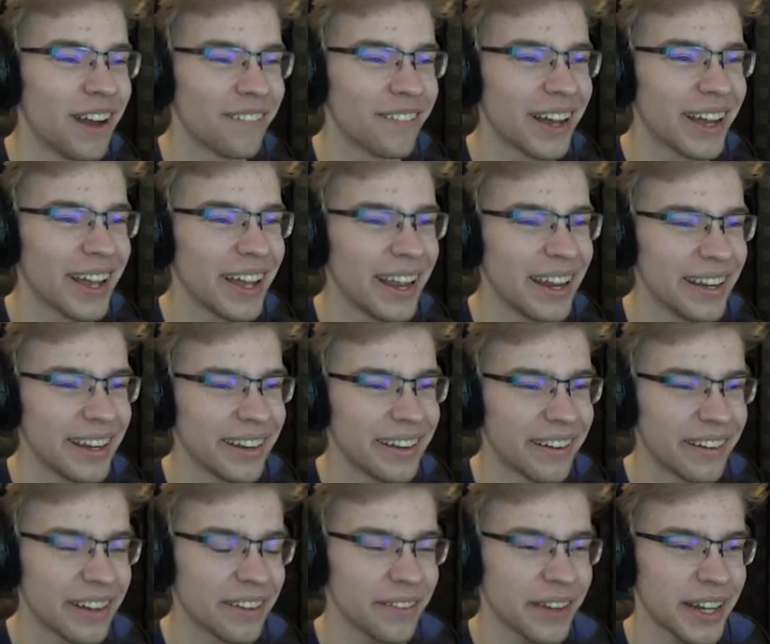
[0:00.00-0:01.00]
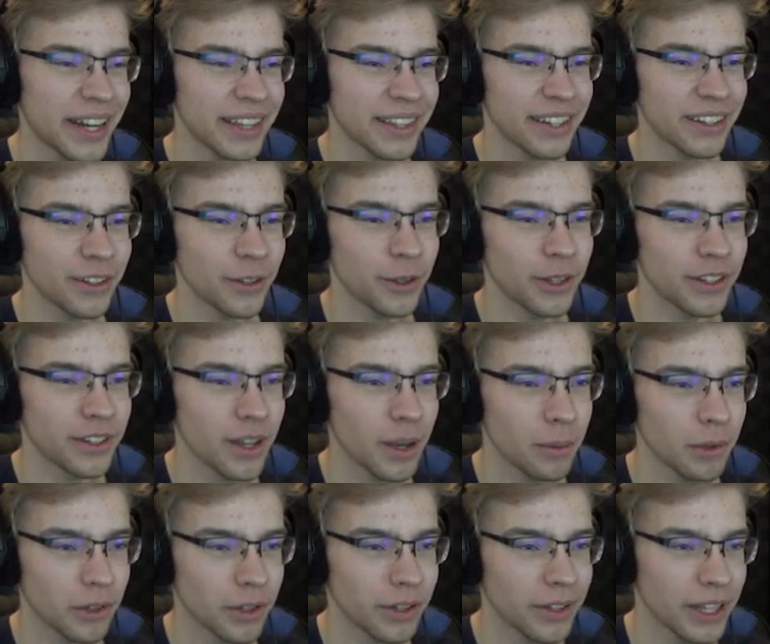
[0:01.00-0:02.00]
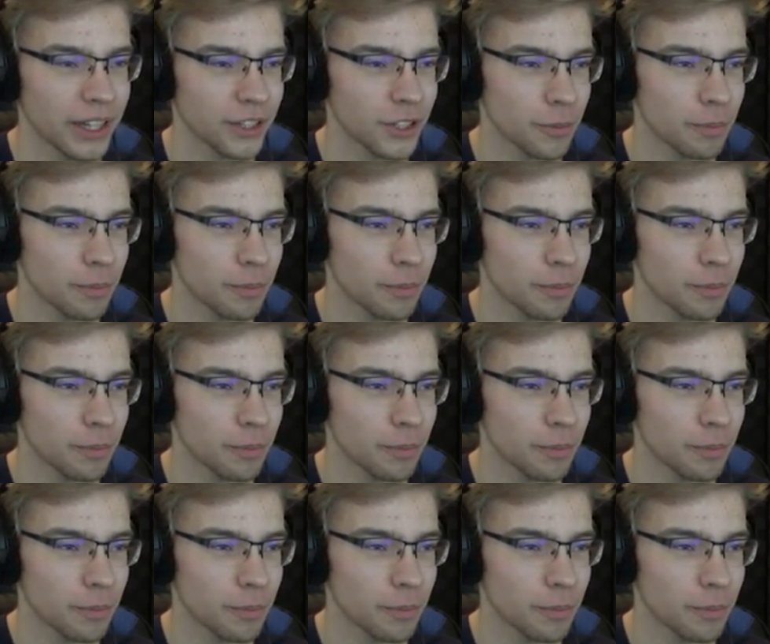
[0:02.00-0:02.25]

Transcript: bye, you don't even have to do the double click.